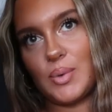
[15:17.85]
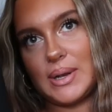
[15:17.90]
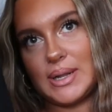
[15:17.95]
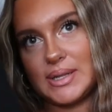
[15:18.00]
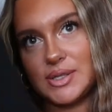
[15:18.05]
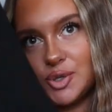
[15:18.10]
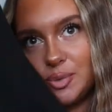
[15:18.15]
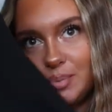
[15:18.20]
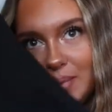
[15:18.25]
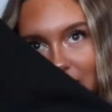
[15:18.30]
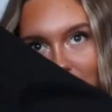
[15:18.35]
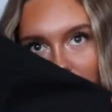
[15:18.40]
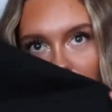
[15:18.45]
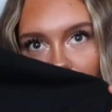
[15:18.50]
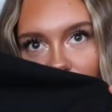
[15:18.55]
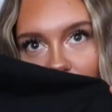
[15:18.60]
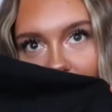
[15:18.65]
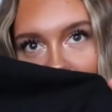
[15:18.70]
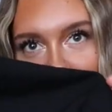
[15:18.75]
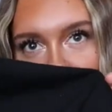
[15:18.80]
little black
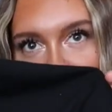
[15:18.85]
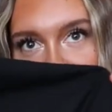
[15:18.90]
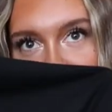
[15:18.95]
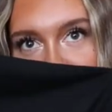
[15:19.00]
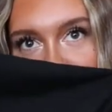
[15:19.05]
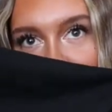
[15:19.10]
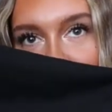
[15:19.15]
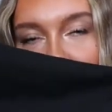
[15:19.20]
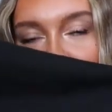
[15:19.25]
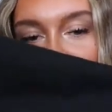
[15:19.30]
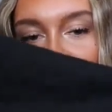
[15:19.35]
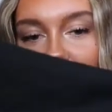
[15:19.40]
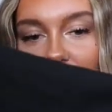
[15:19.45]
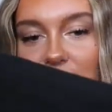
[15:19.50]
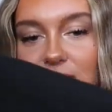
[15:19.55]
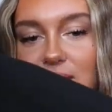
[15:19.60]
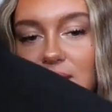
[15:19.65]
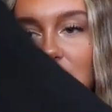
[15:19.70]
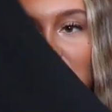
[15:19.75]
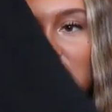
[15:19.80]
dress.
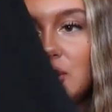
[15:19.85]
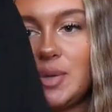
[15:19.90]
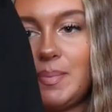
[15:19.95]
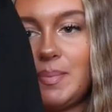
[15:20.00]
It is such